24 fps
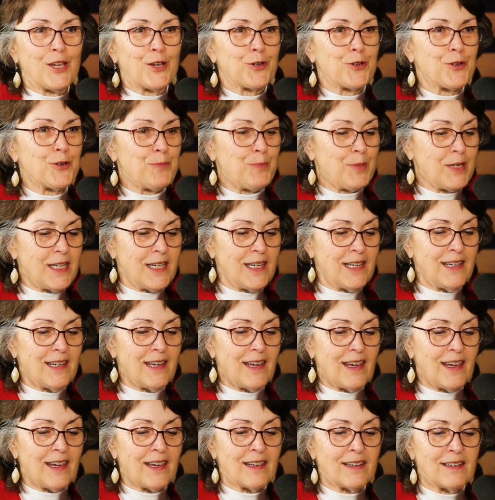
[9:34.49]
It could be
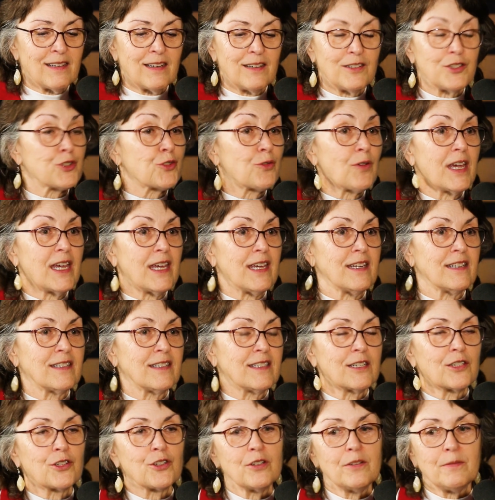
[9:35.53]
in
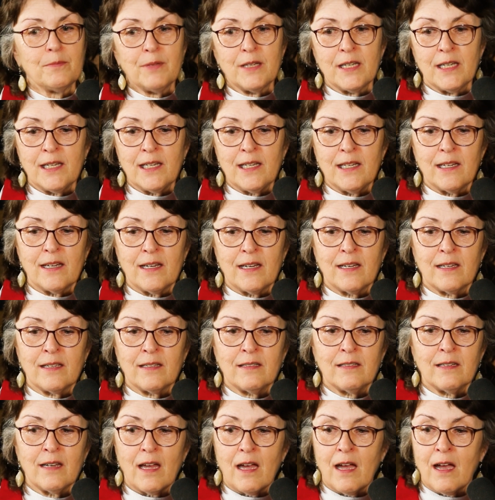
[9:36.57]
trades. It could be
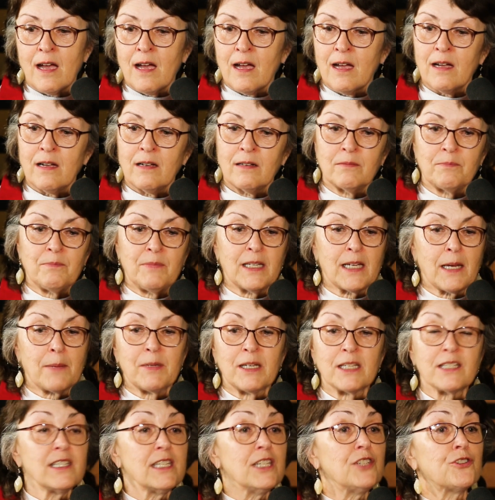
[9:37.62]
in
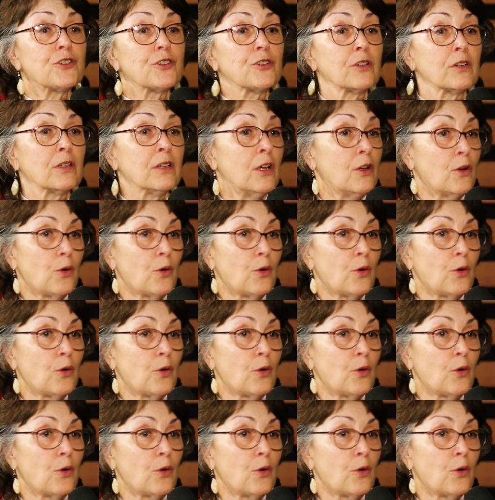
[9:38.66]
becoming a teacher